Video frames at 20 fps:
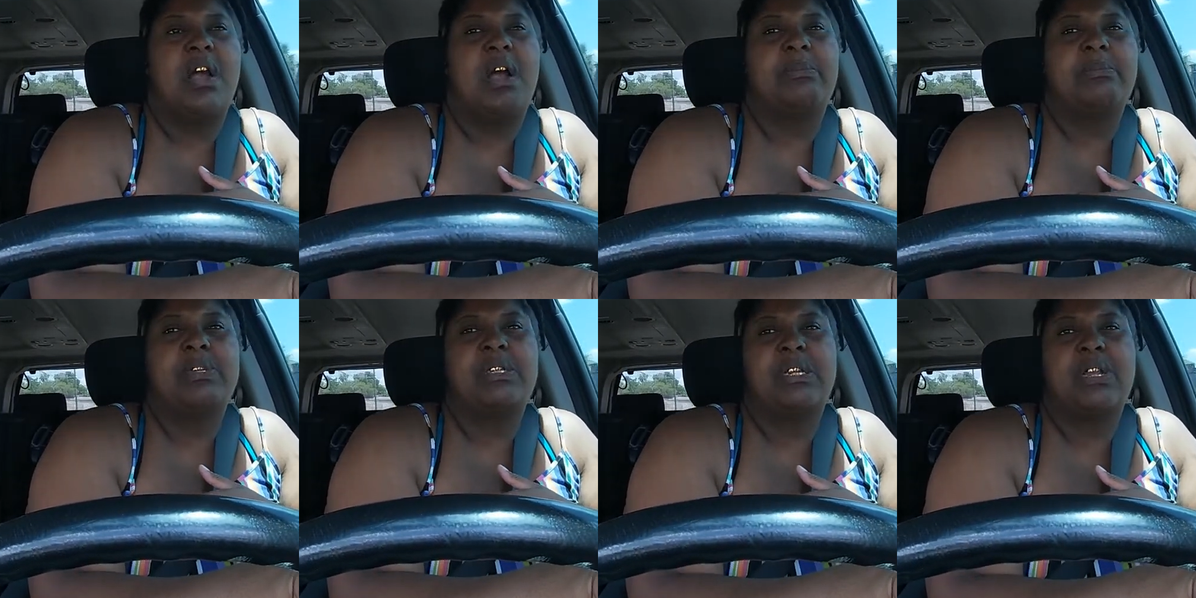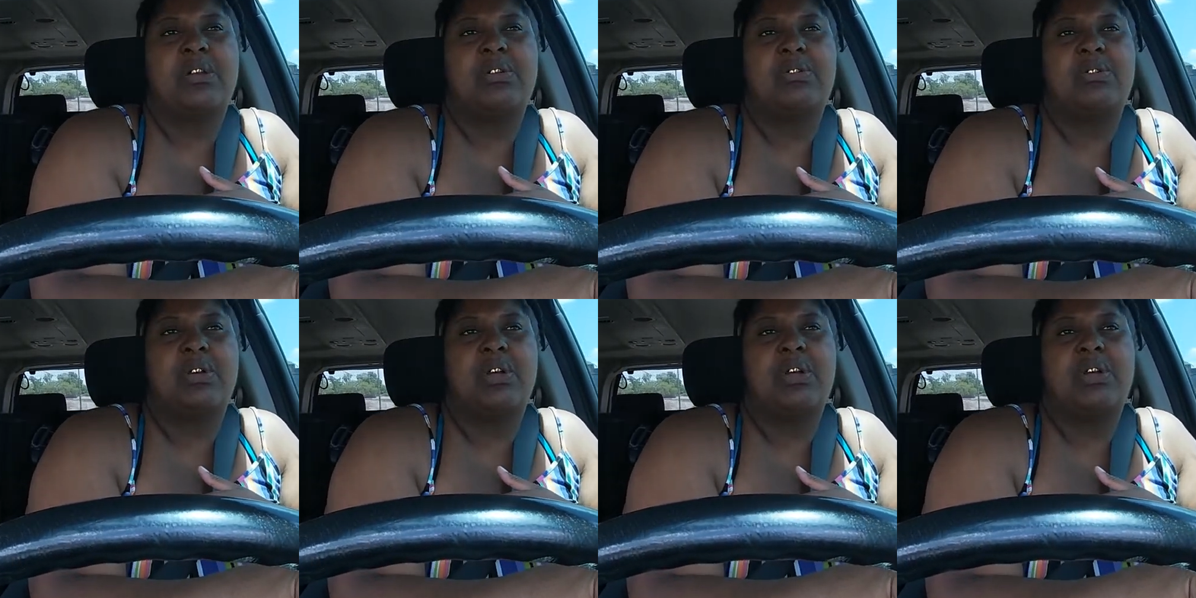I'm just
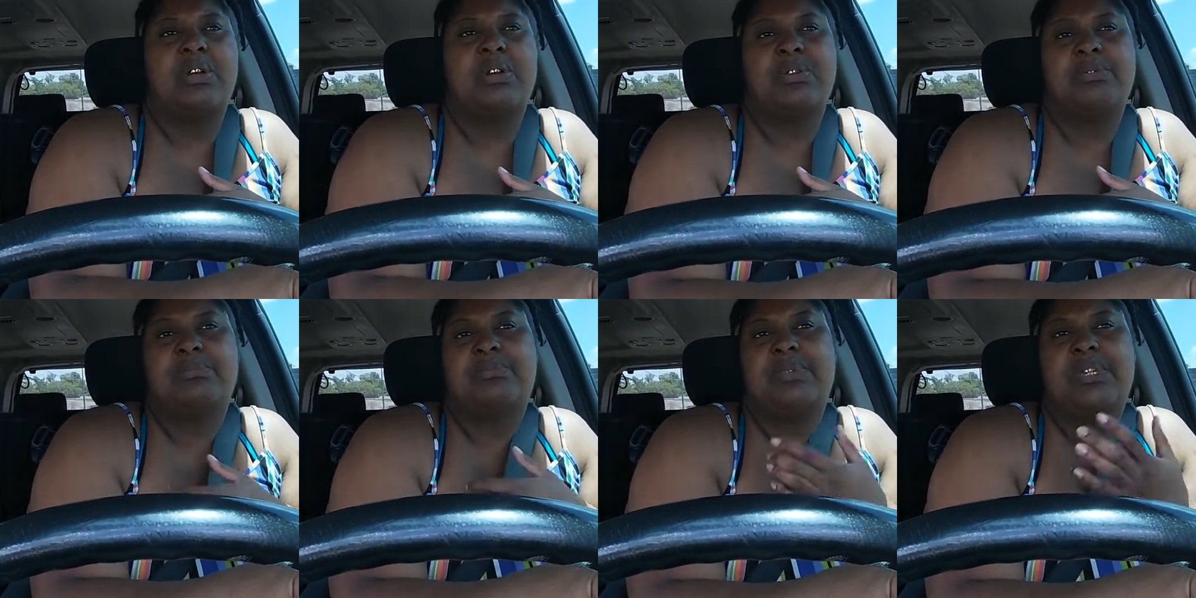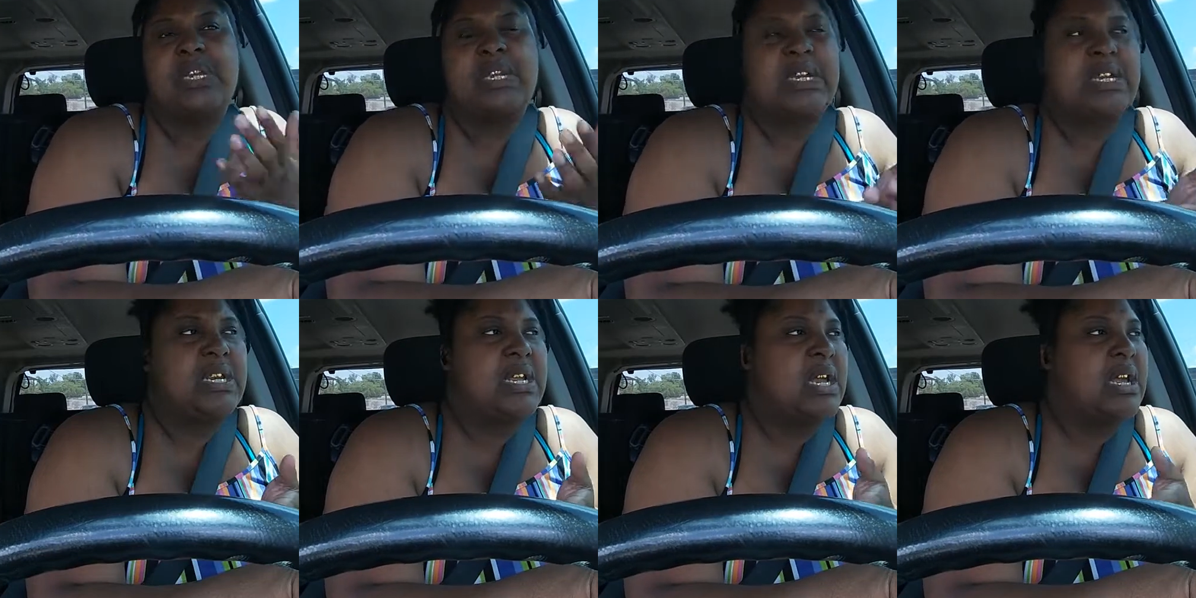going to
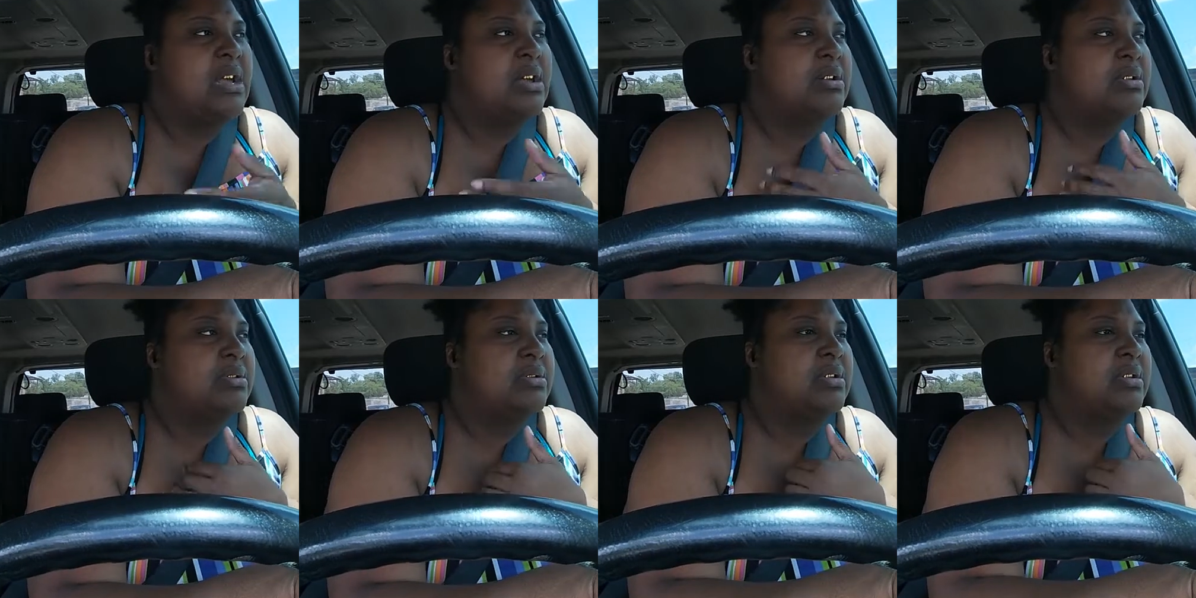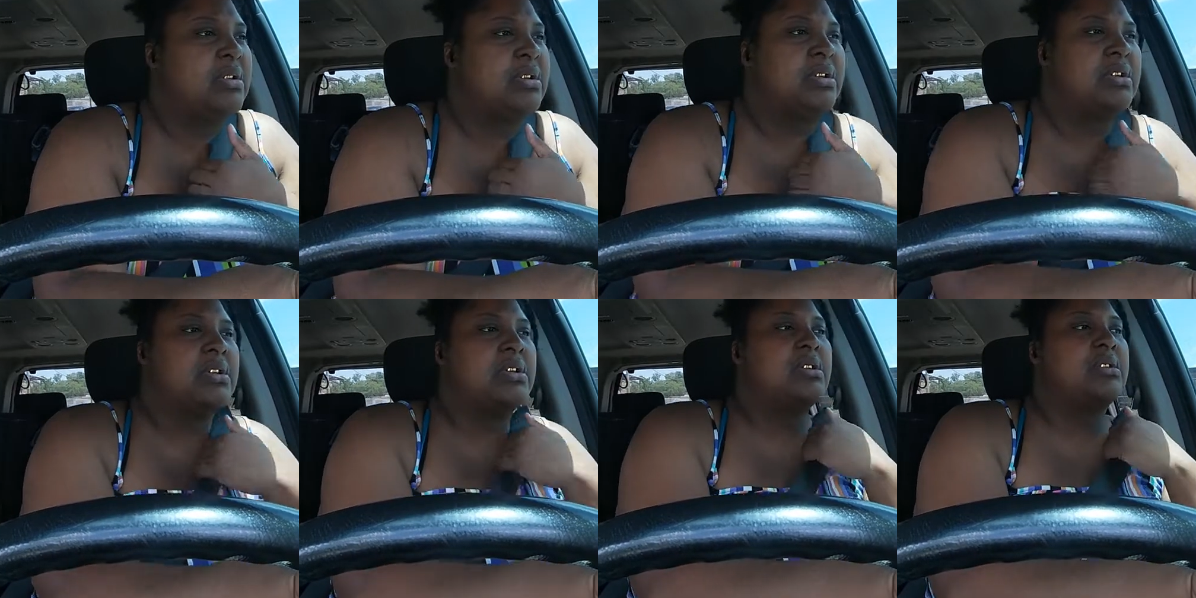take it
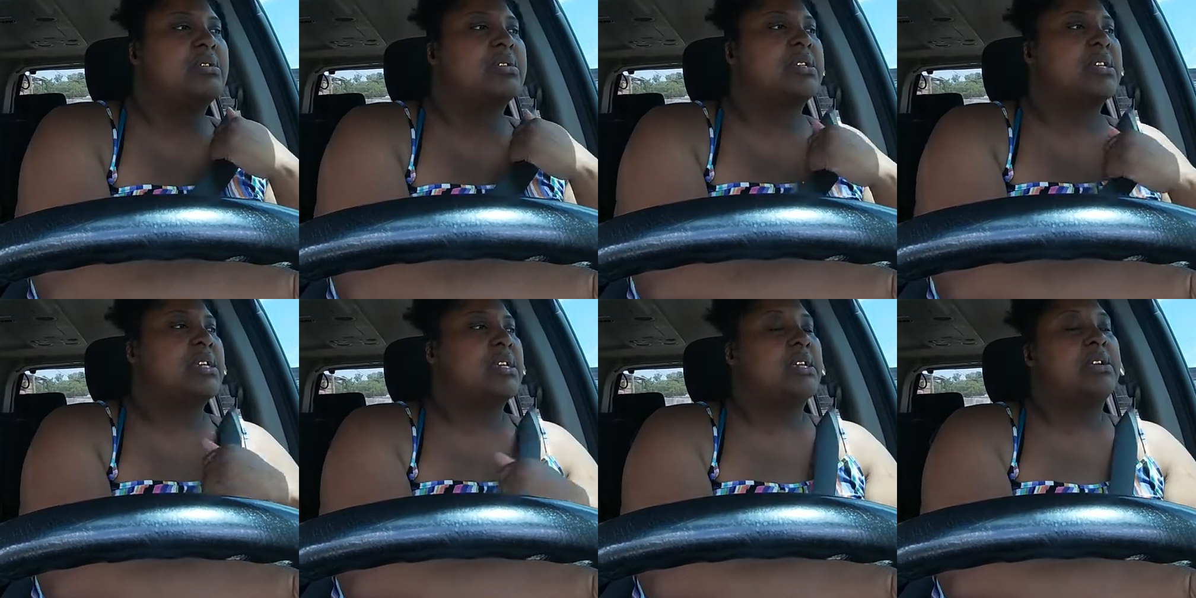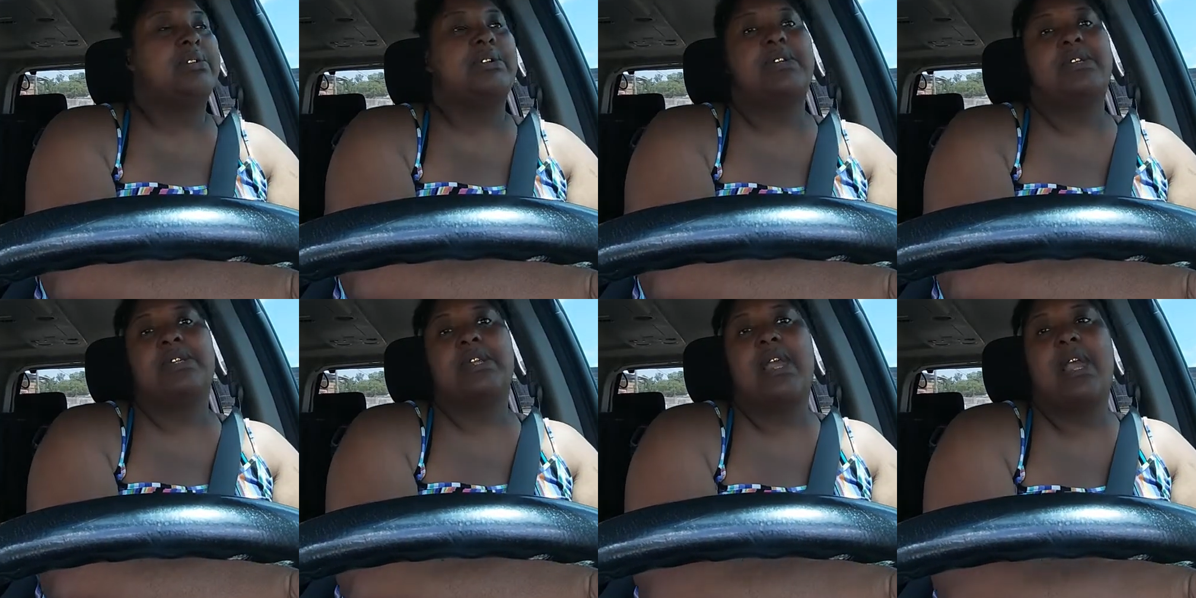down. You know what I'm saying? I
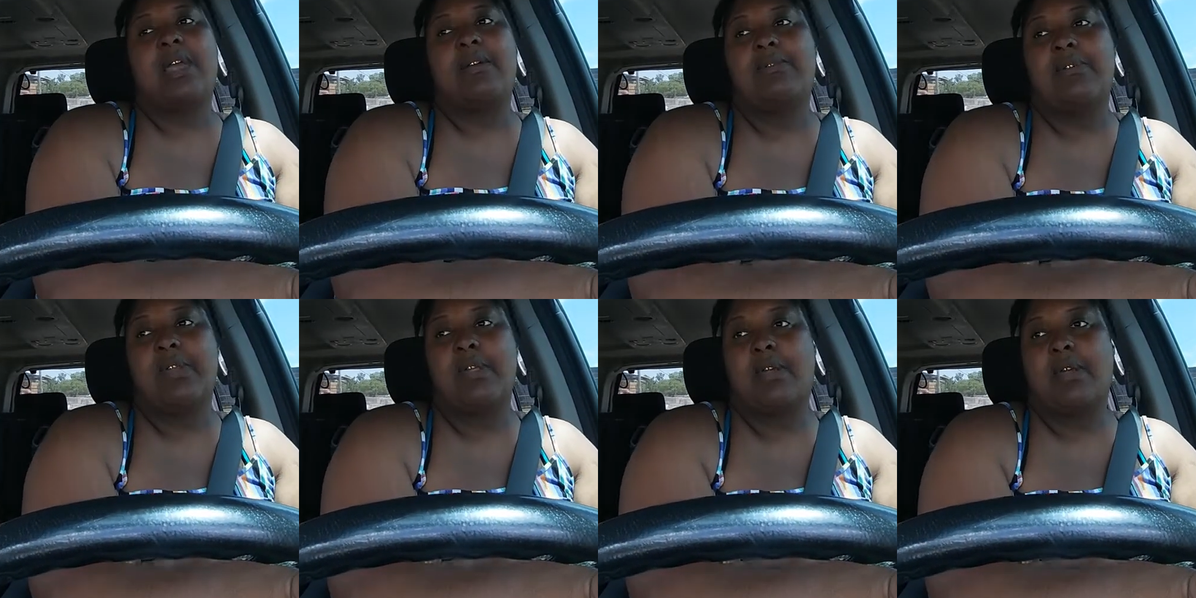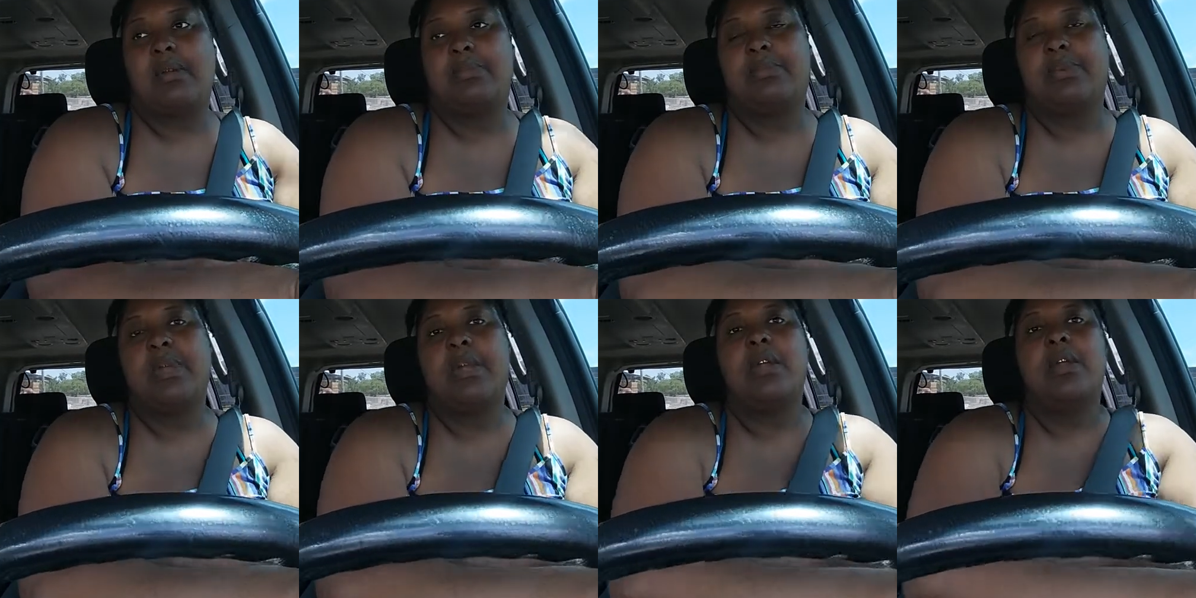don't need to have it up.